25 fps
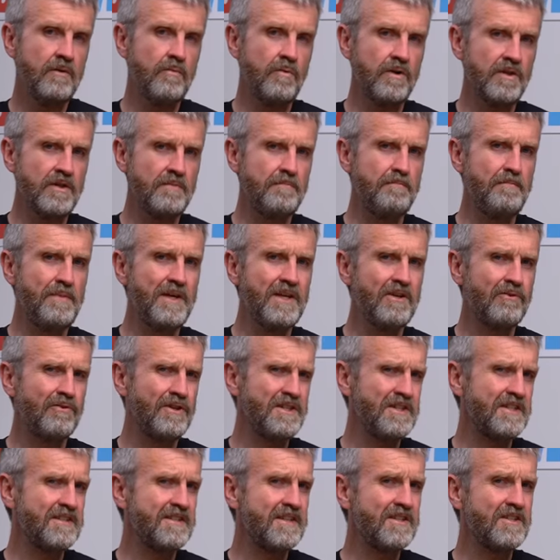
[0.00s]
One of the big
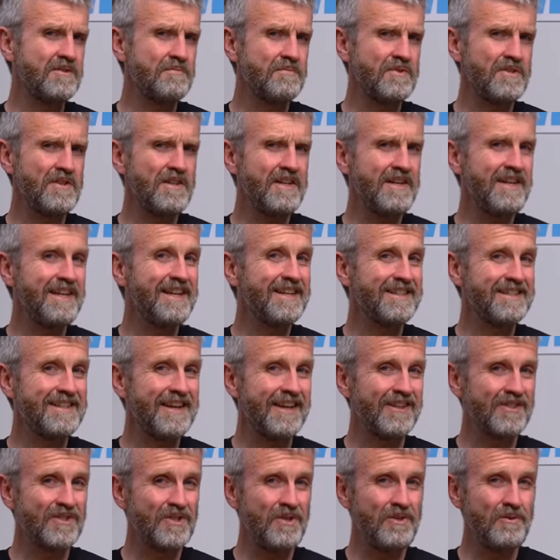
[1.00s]
criticisms of the
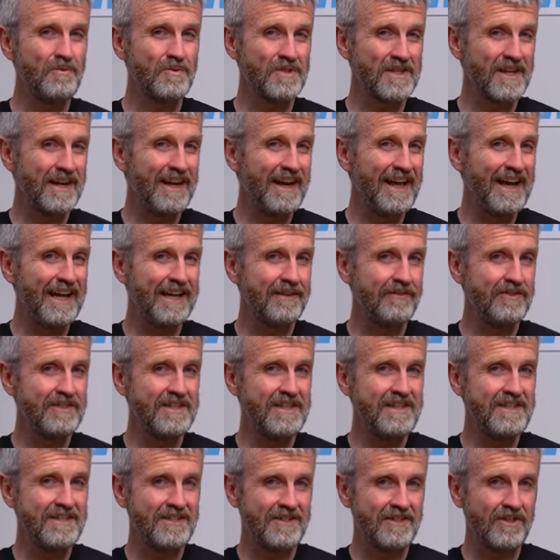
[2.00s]
Neotec 2 was the lack of a
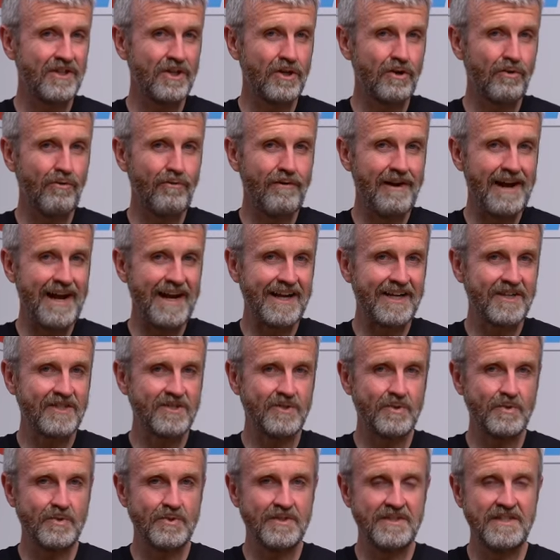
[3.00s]
decent
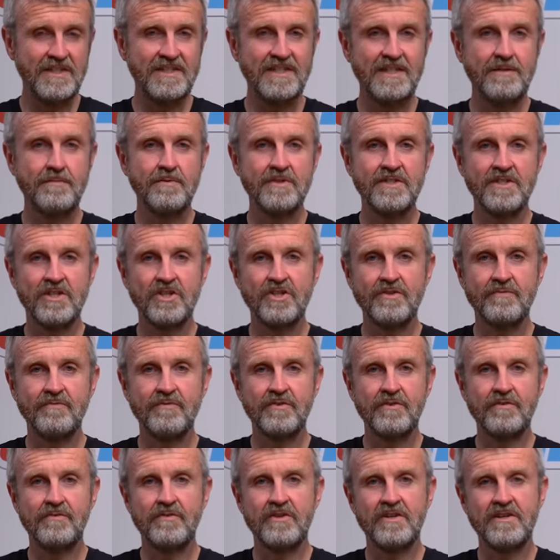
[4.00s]
cracked or city position
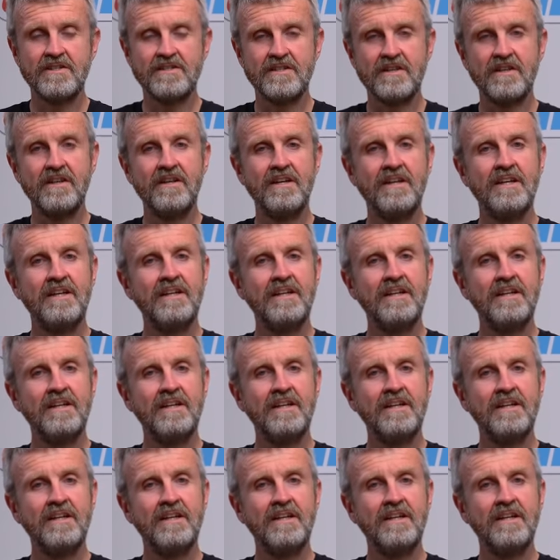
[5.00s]
for the visor.